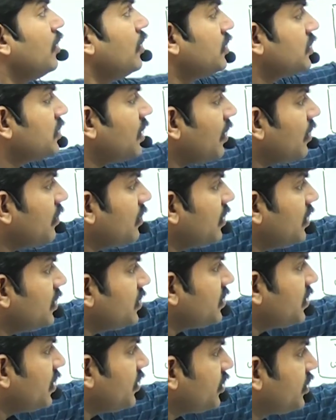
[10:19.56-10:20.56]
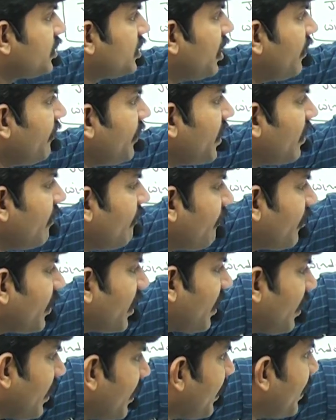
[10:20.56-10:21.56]
Sir, this J V M
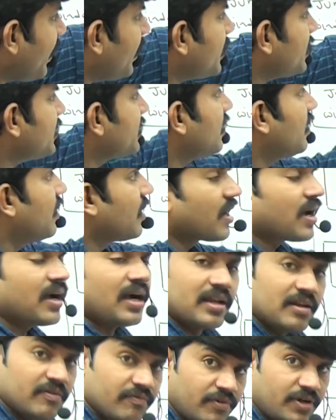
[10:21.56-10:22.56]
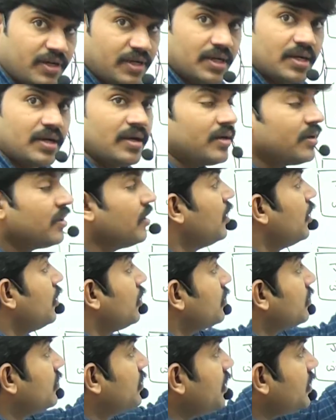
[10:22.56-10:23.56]
for Linux convert
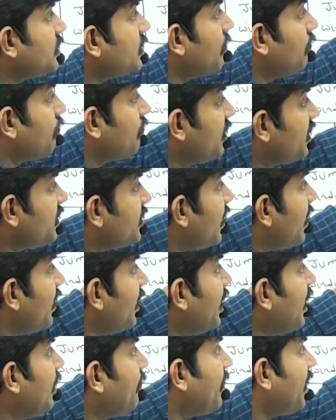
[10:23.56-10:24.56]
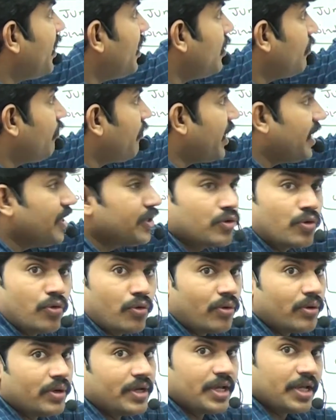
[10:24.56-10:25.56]
this mission independent
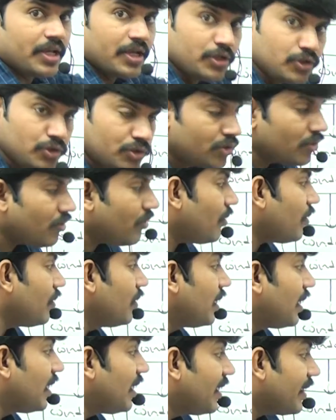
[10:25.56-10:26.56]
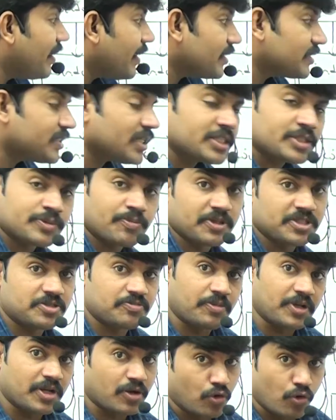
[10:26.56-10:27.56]
bytecode into Linux
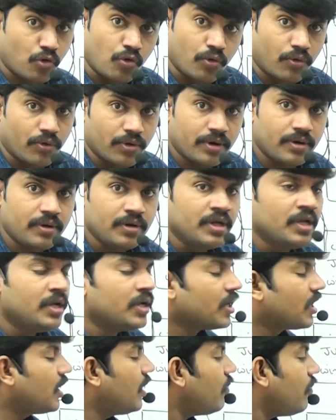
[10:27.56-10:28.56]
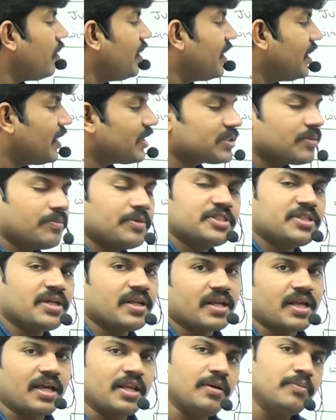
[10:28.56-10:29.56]
specific code. Now Linux
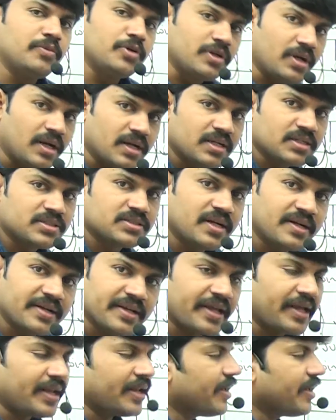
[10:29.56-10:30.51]
mission can able to understand, can